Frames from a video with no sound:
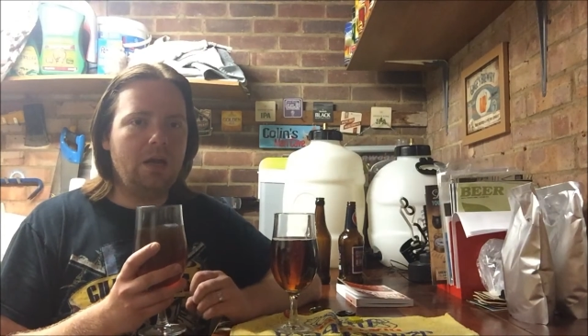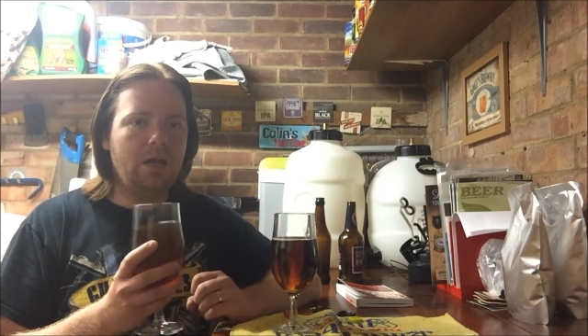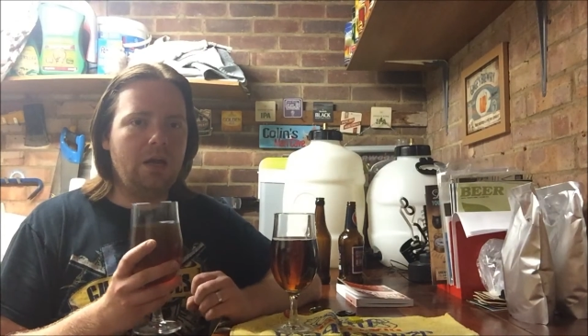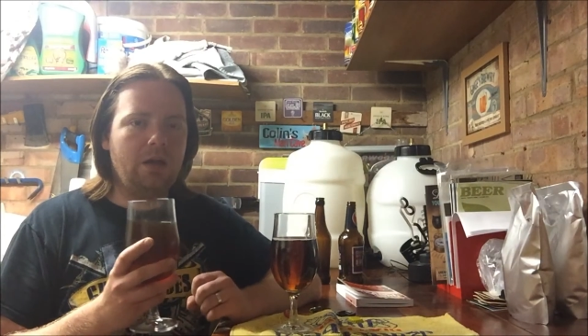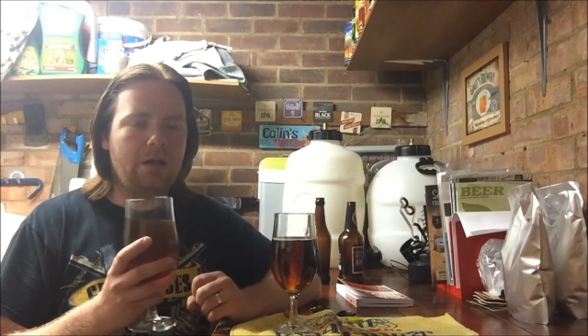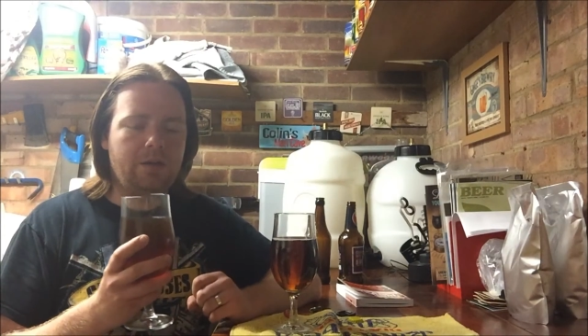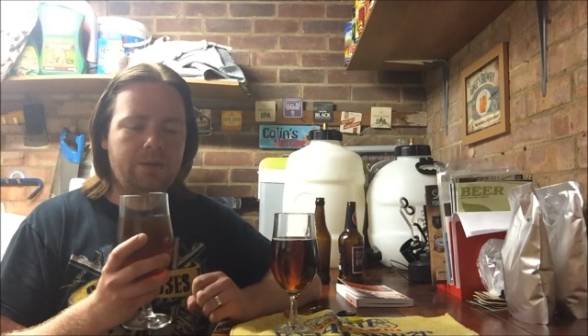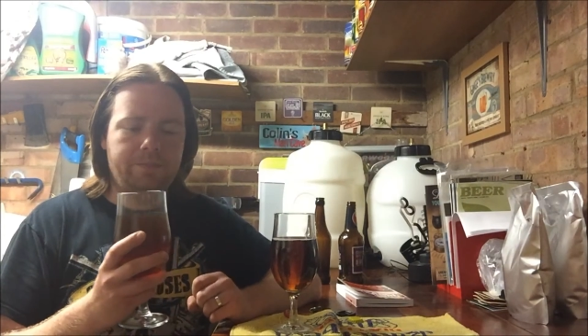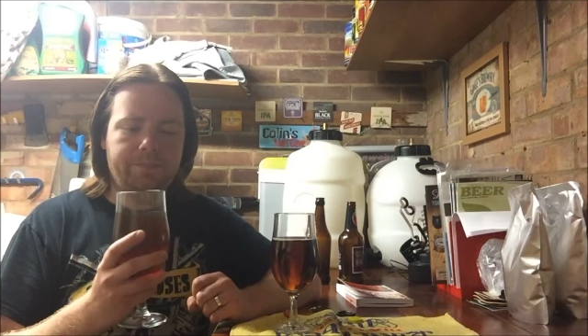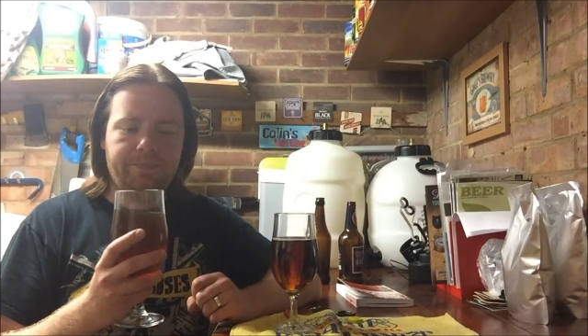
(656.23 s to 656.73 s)

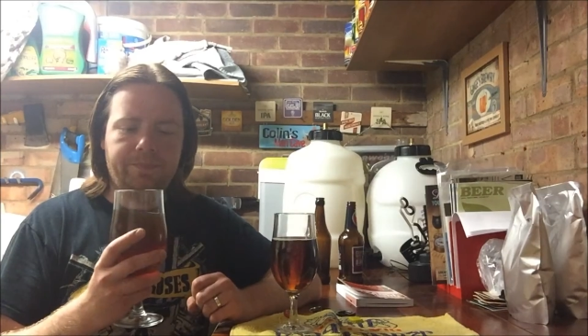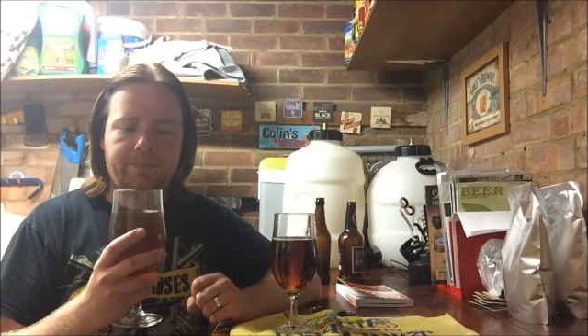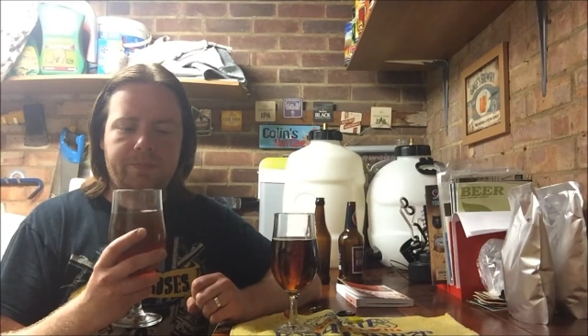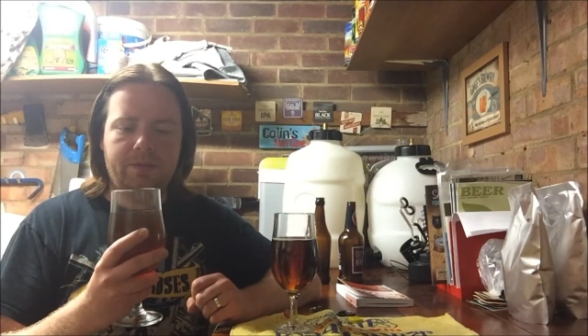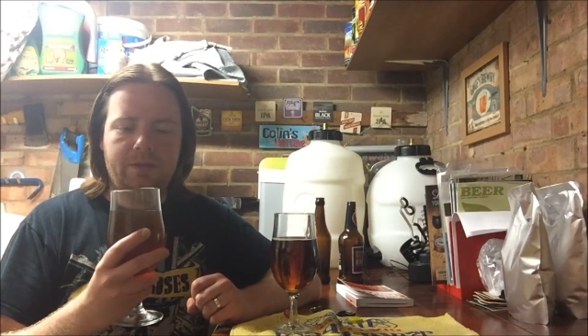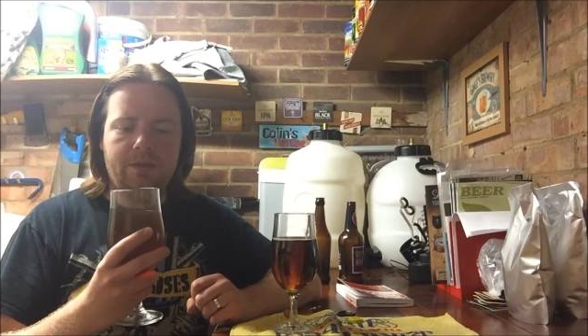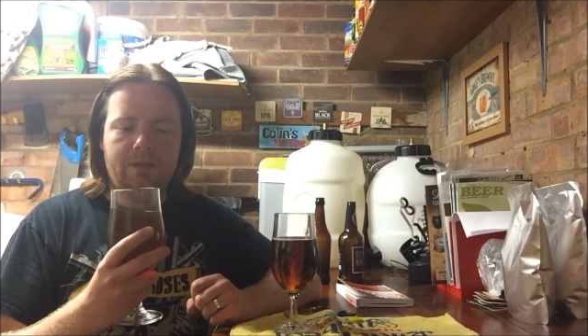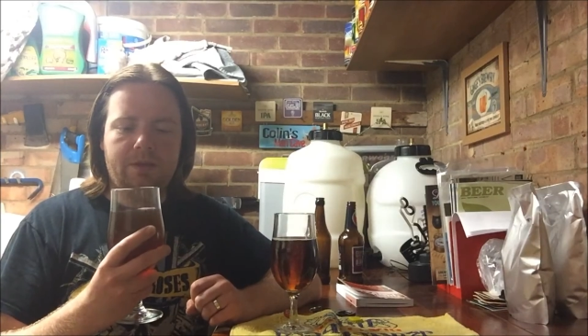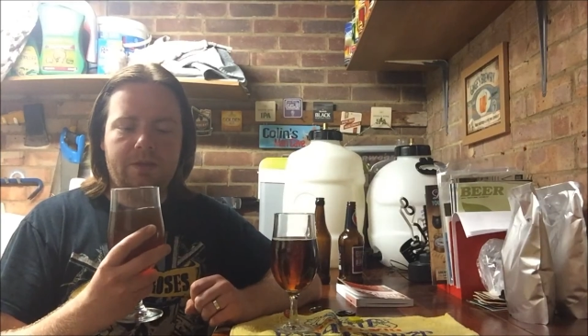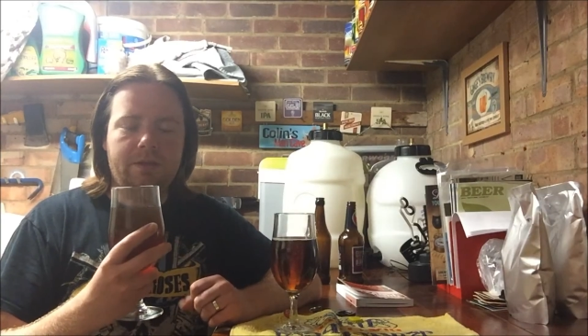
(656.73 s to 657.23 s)

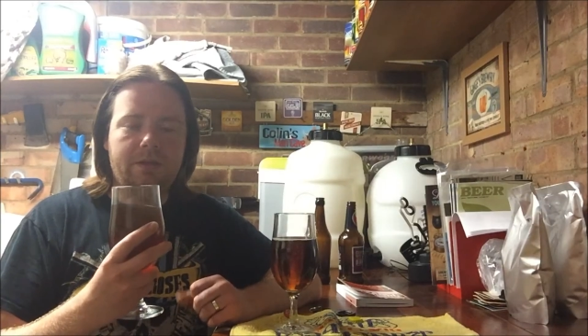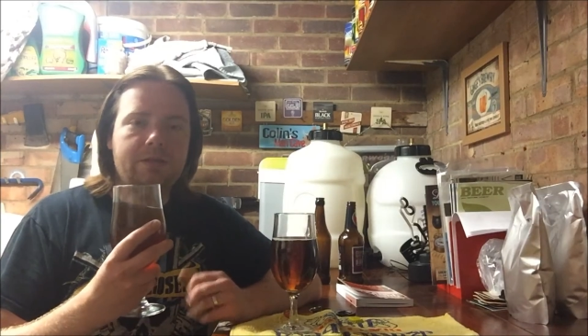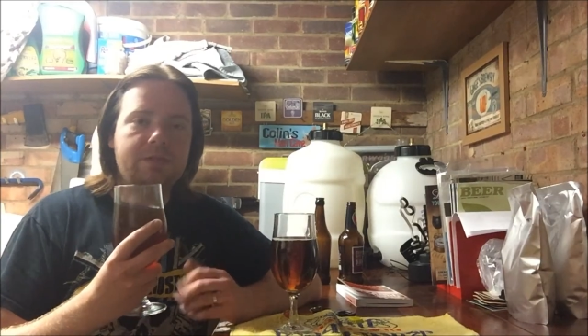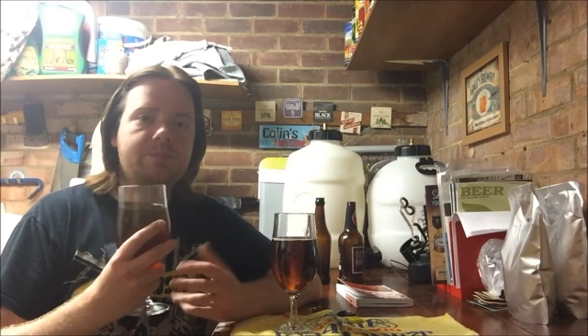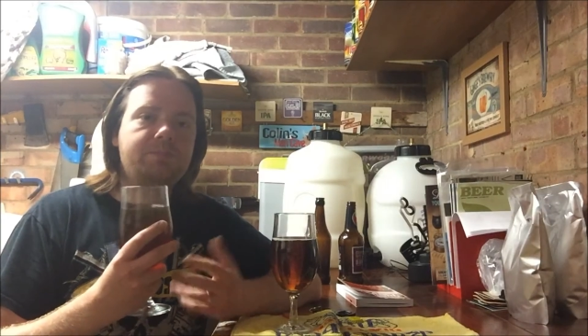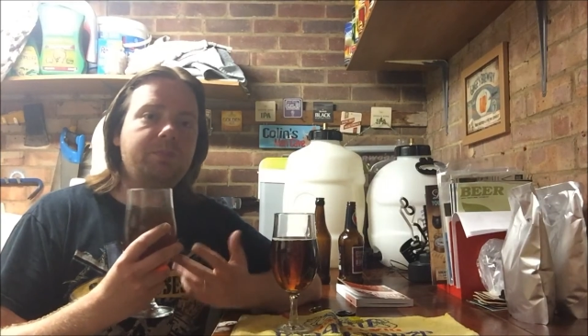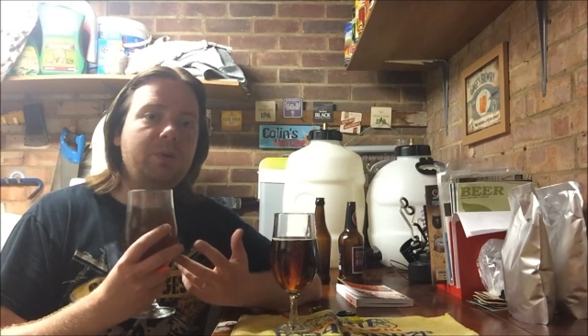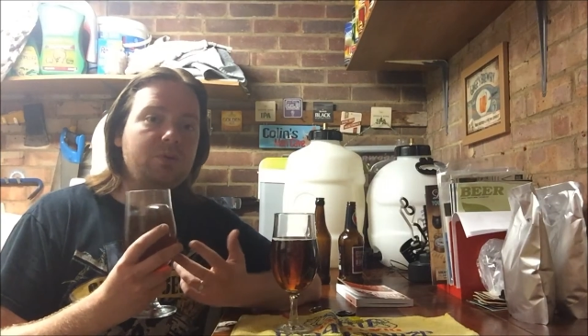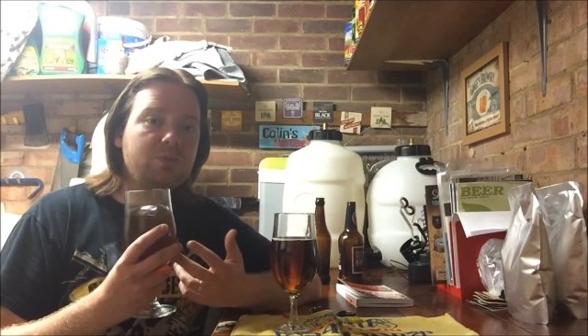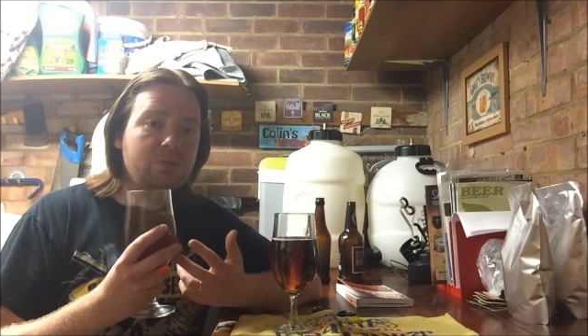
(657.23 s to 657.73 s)

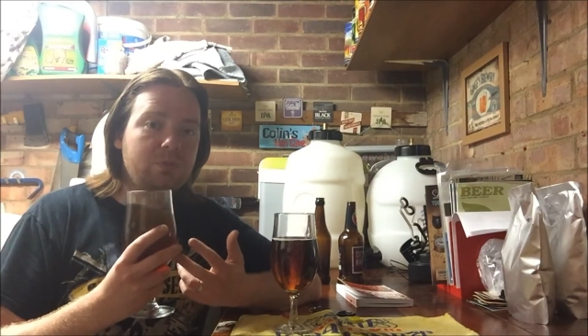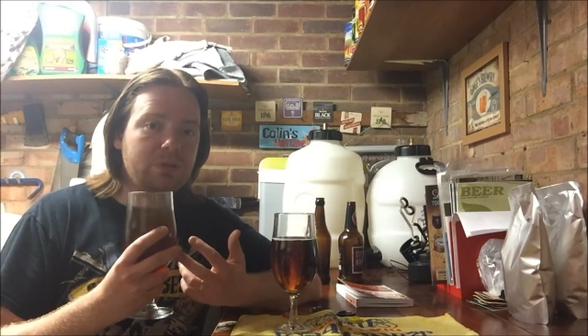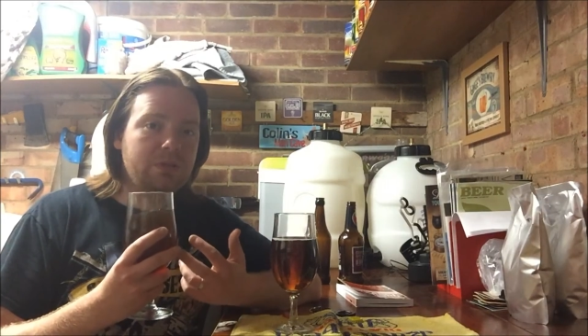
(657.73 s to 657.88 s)
It's bottle